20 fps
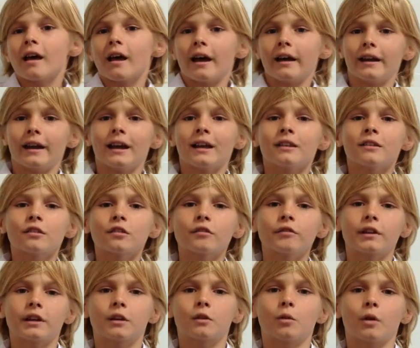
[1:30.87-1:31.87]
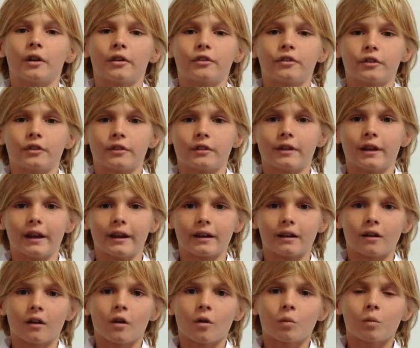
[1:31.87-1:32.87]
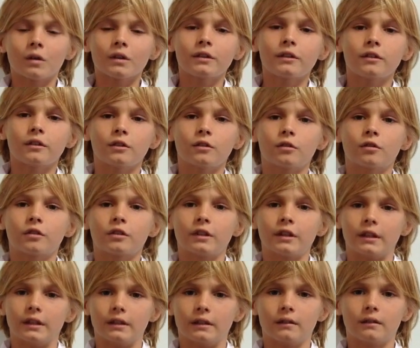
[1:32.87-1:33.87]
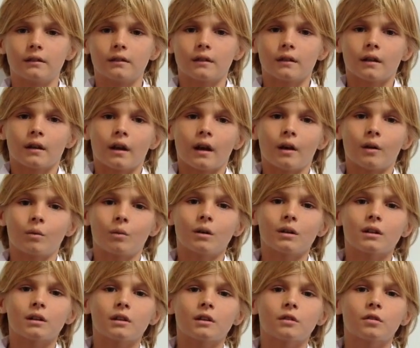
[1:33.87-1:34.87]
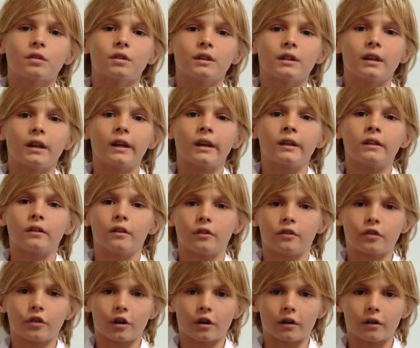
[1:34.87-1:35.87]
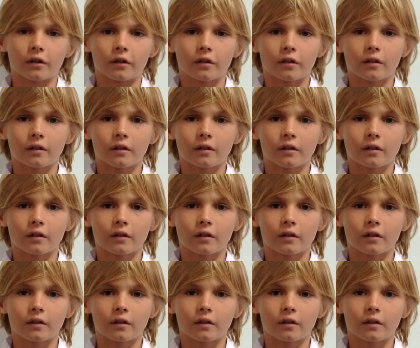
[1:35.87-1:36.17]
And answering questions like, what do you see? And what do you see in the chart?